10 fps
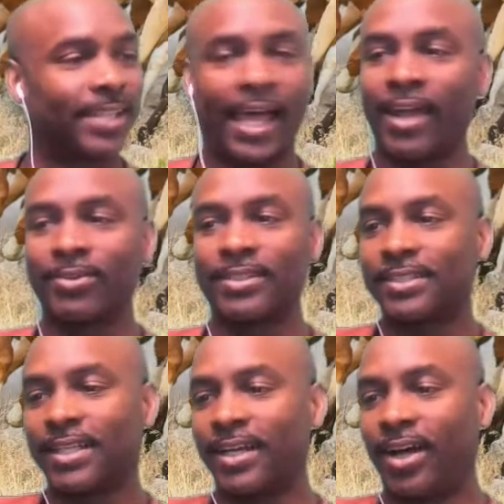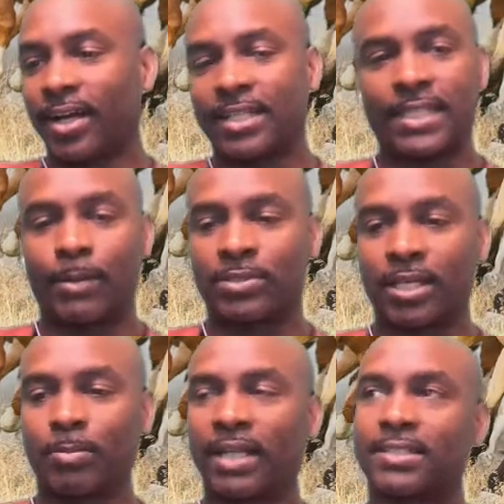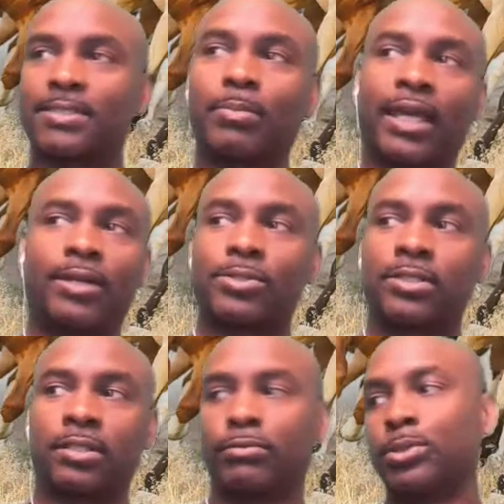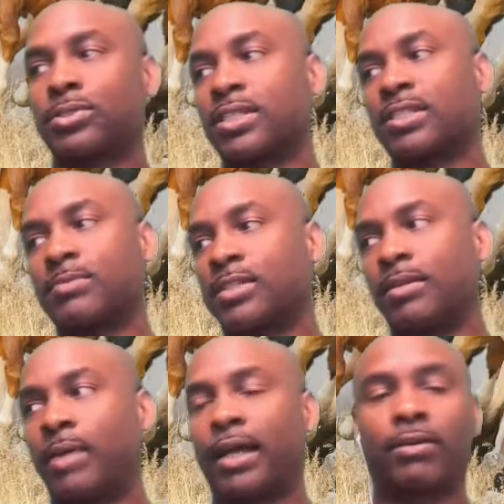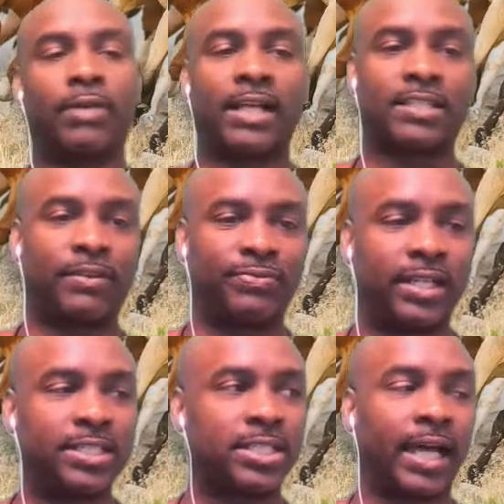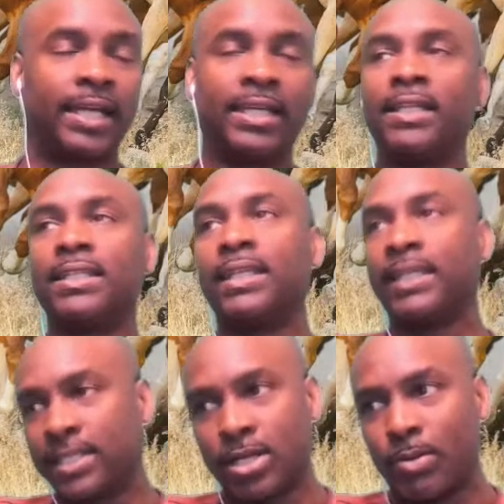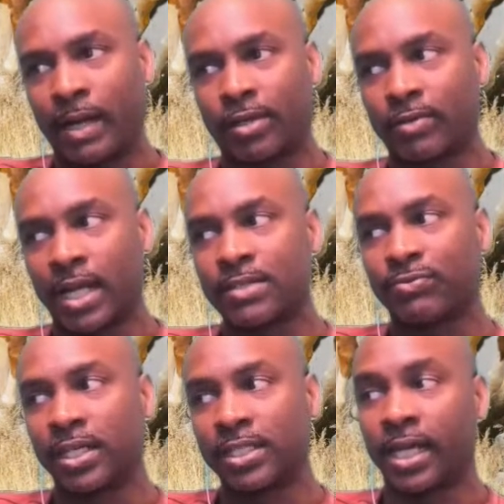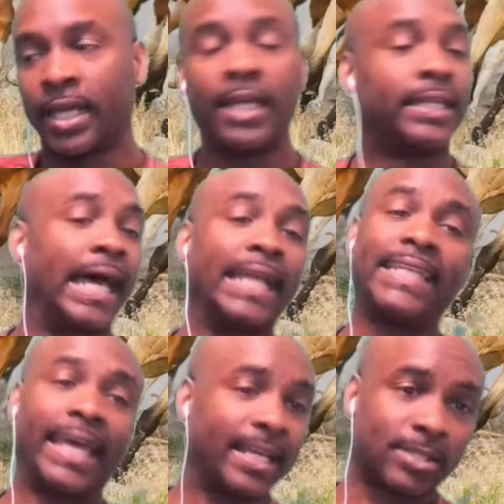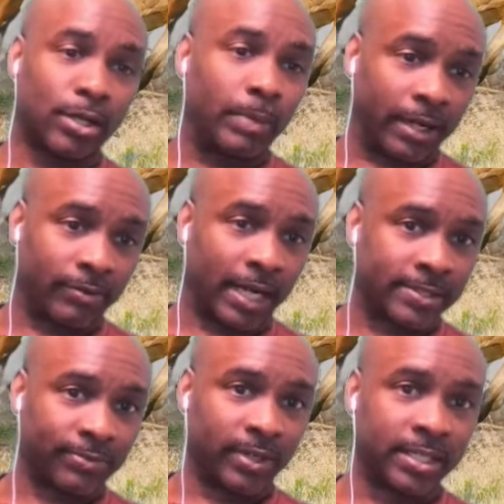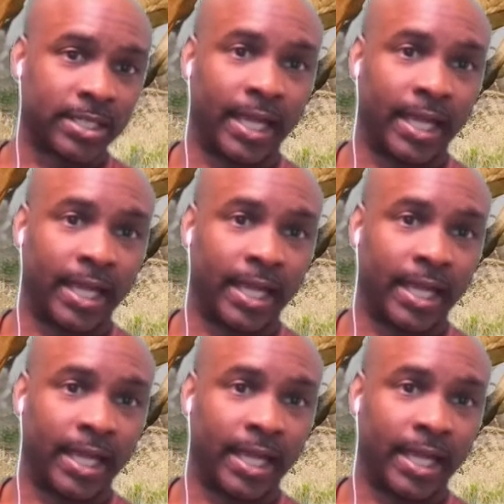I don't think they are, because I was thinking about the tomatoes and their root systems and the mycorrhizae fungi, the endomycorrhizae fungi, not the exomycorrhizae fungi.